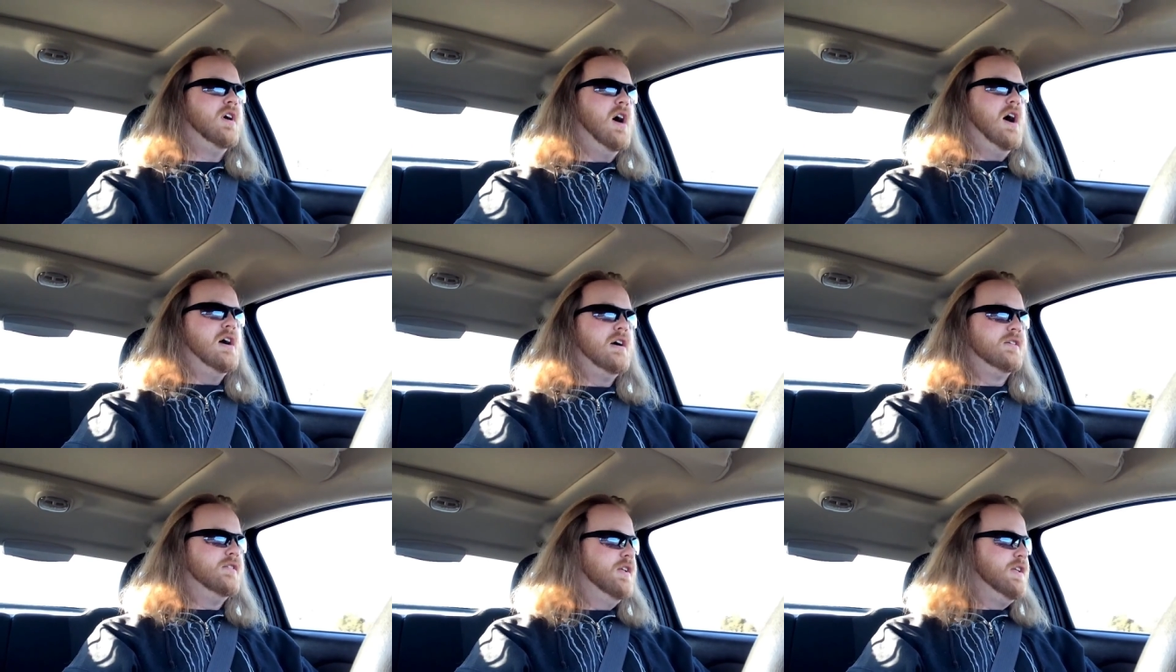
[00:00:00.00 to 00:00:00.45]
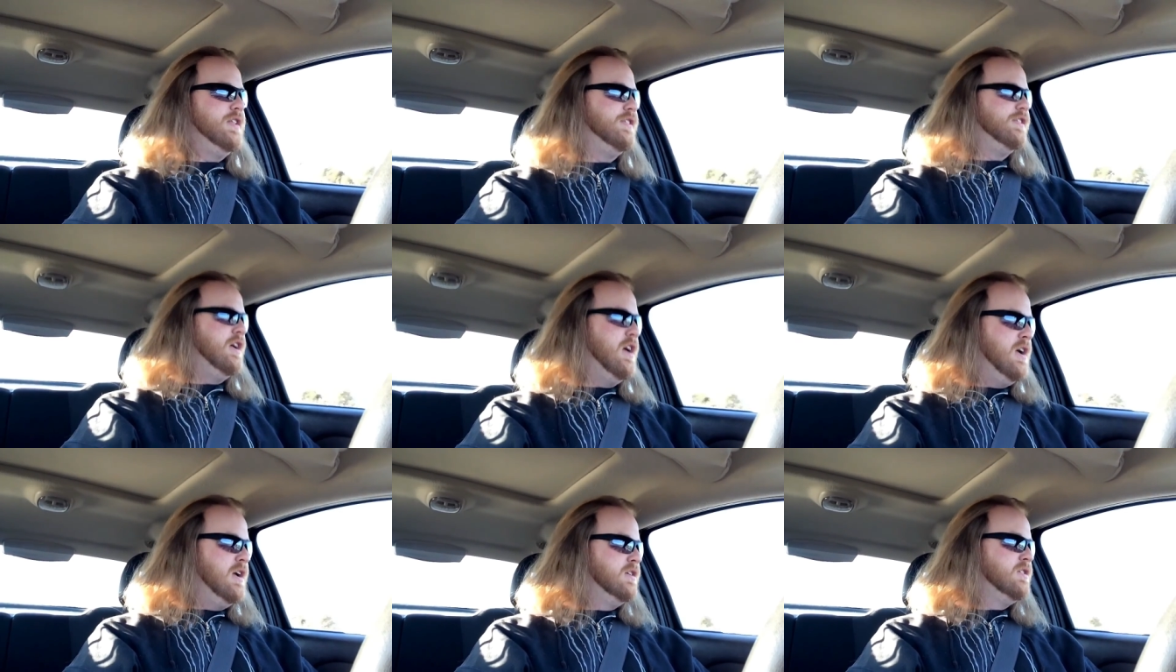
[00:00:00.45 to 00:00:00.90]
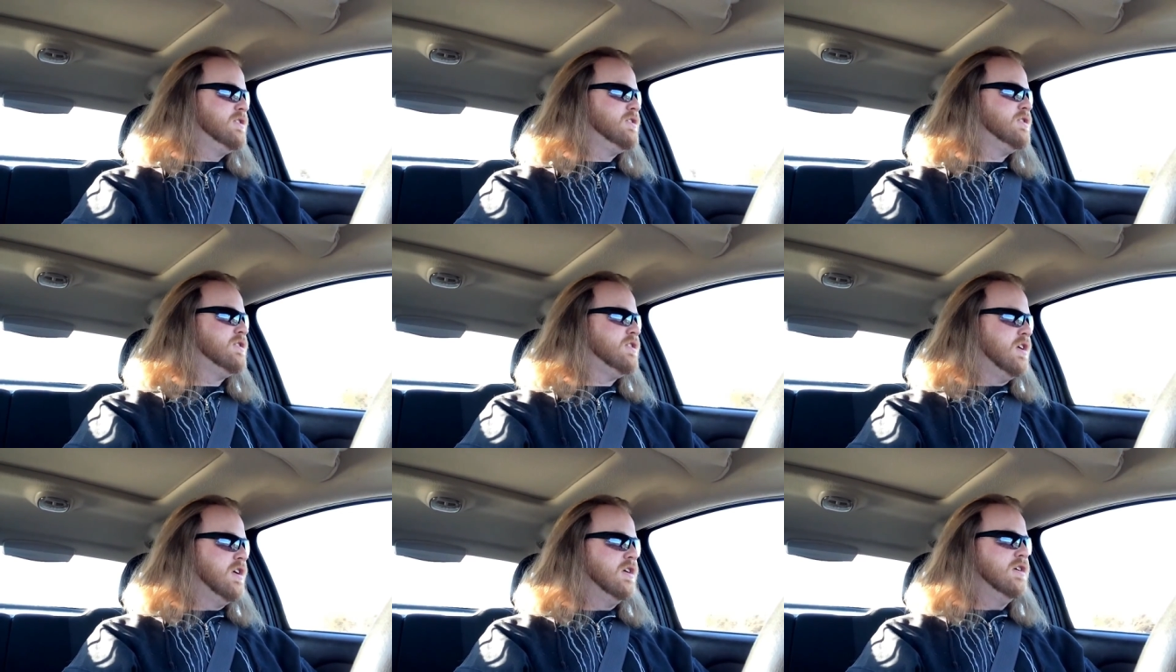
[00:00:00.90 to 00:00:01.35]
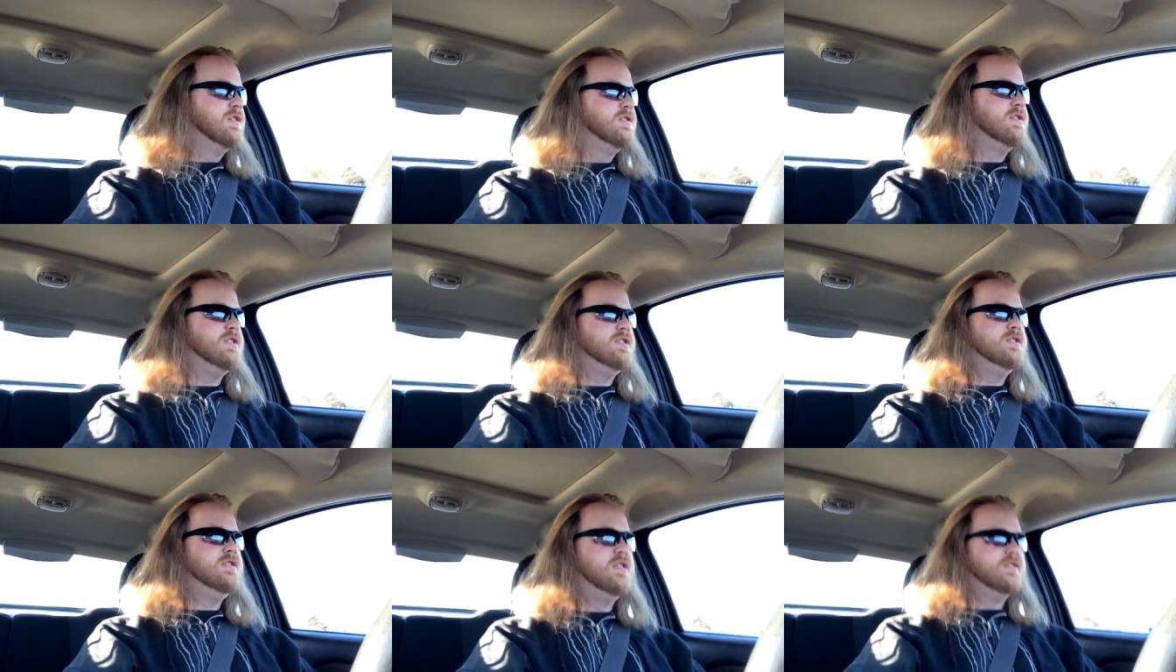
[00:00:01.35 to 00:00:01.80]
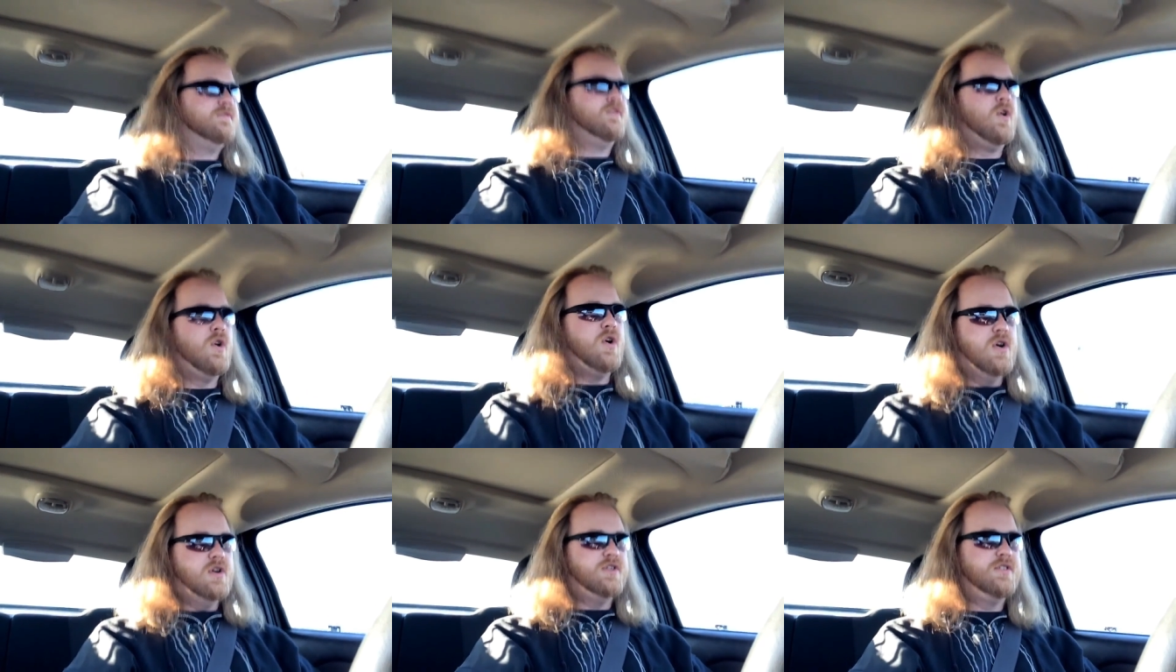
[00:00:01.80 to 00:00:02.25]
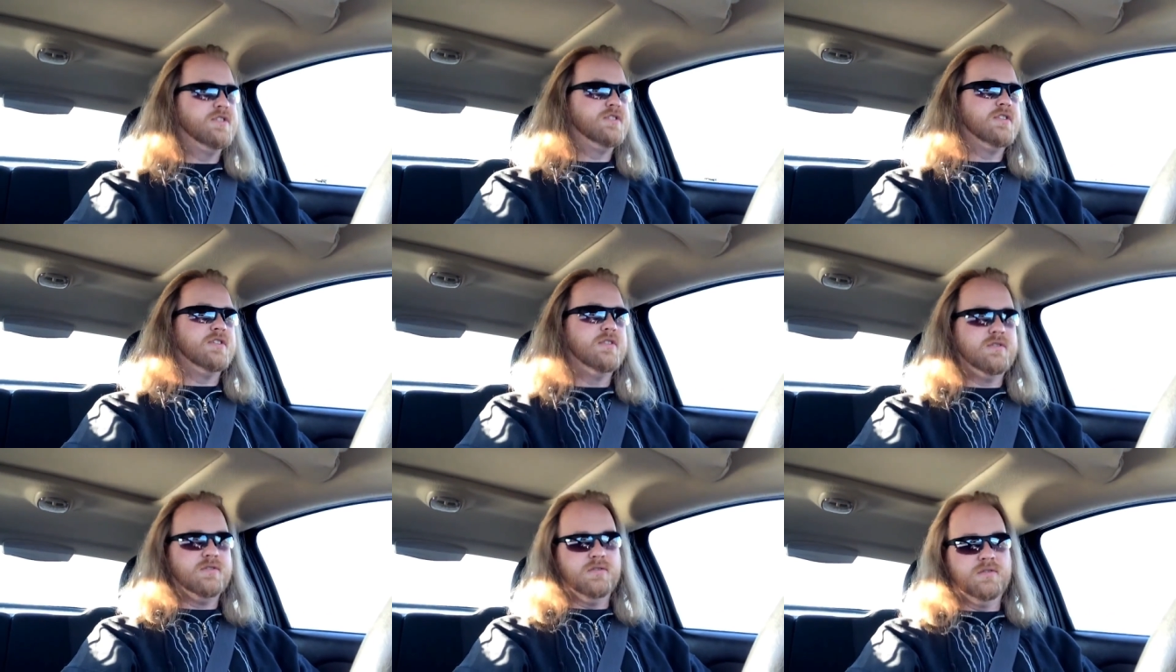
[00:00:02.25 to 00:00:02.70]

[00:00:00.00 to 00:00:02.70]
Ugly things turn to divorce